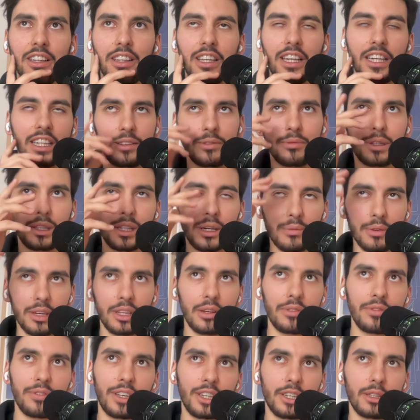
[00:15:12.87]
like
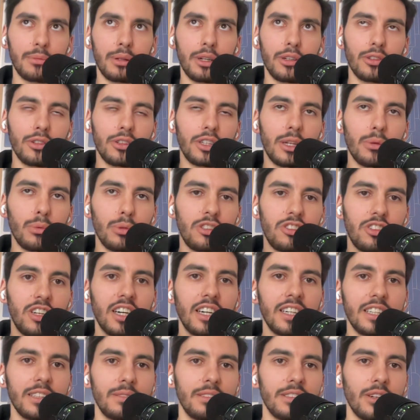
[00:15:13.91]
when I think about, okay, which
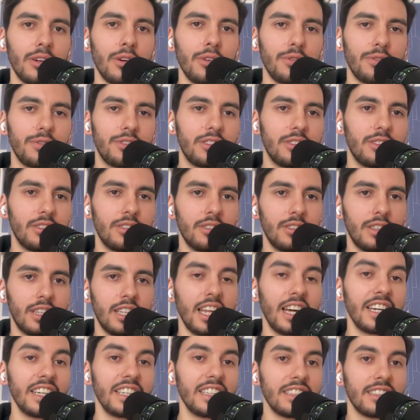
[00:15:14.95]
kind of
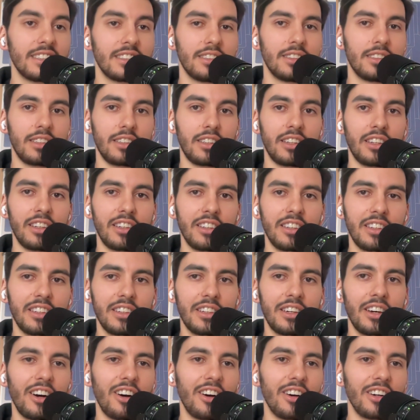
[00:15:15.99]
clients
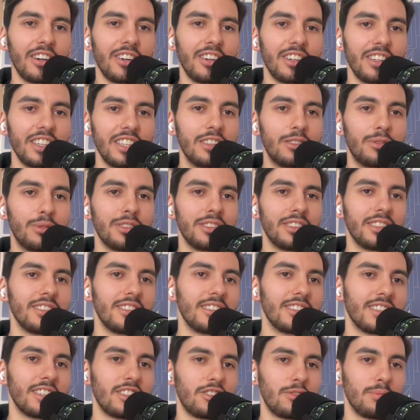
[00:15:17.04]
are interested
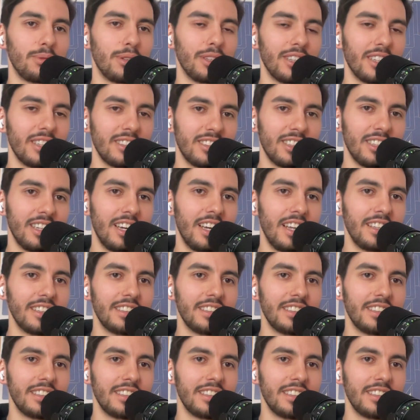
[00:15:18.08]
in such products,